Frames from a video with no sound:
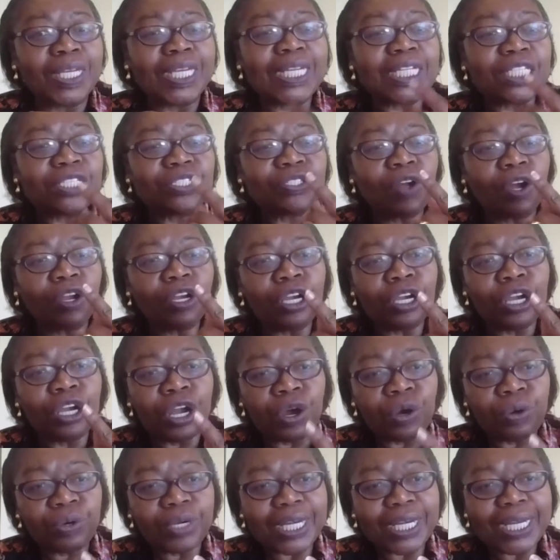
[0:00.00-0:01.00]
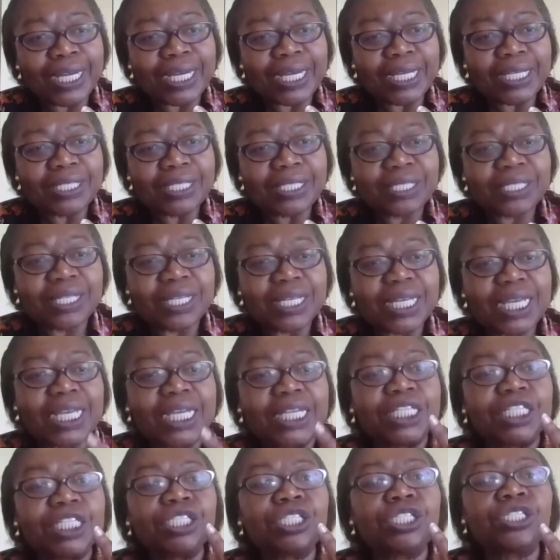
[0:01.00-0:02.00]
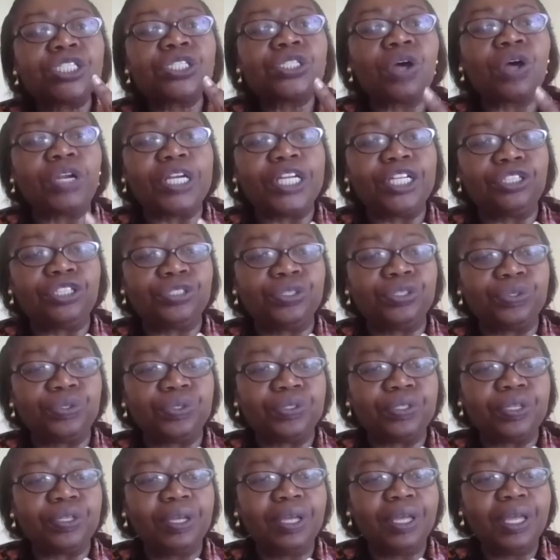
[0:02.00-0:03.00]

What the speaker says: It is not loneliness, it is solitude.